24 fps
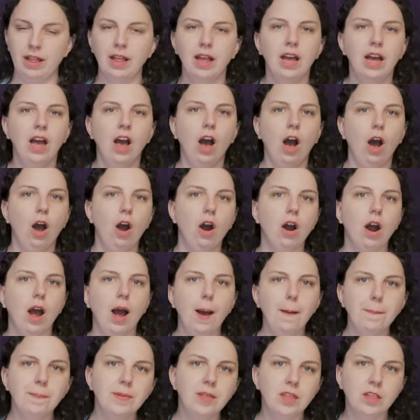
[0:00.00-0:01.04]
and are
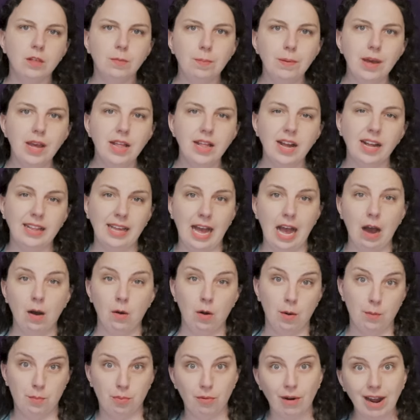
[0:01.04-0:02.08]
up to speed on how
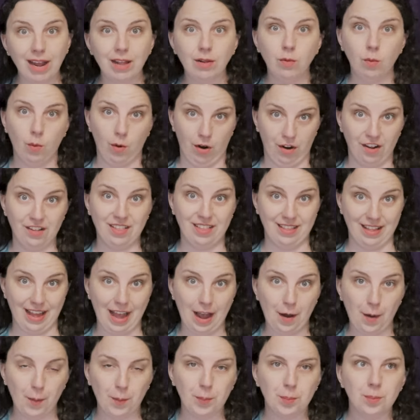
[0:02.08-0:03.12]
her brain works
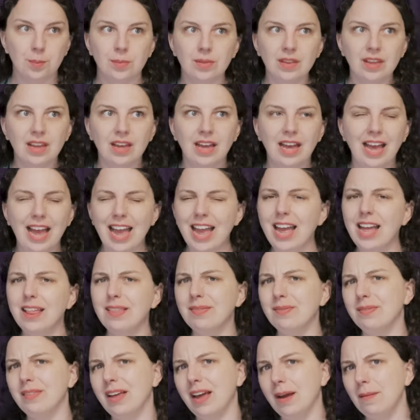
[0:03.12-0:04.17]
now.
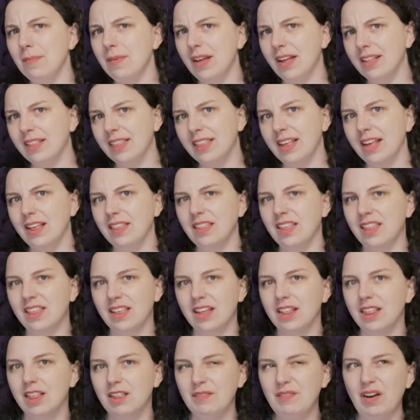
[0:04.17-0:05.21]
And I'm not saying the
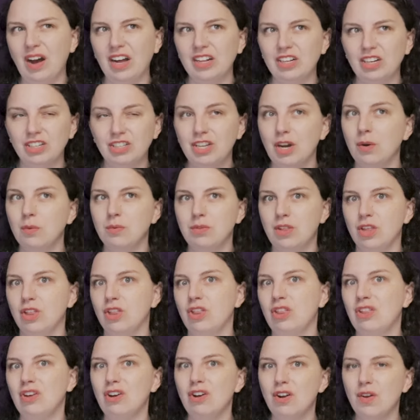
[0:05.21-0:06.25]
Sons of Honor don't
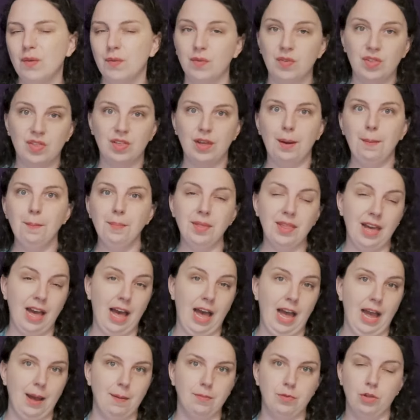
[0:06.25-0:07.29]
deserve some
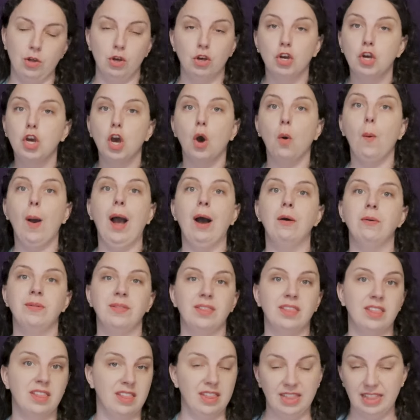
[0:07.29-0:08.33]
time to go out
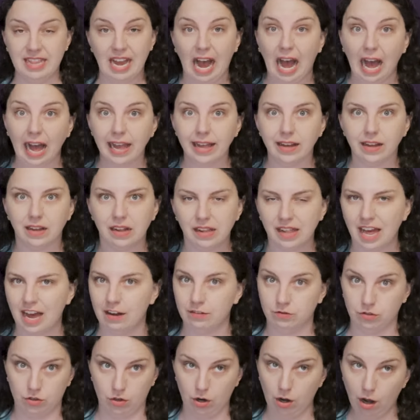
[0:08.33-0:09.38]
in style
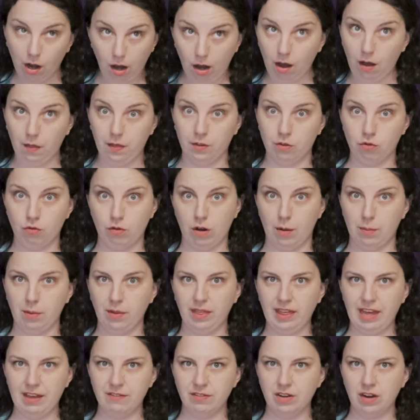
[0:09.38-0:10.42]
after all the
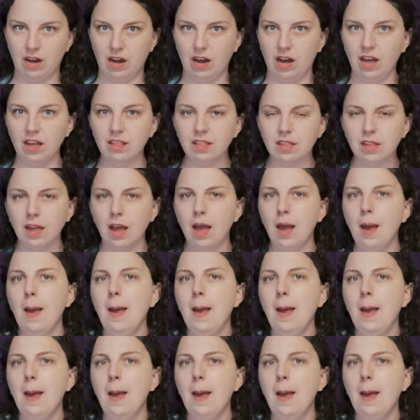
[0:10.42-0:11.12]
trouble they've caused,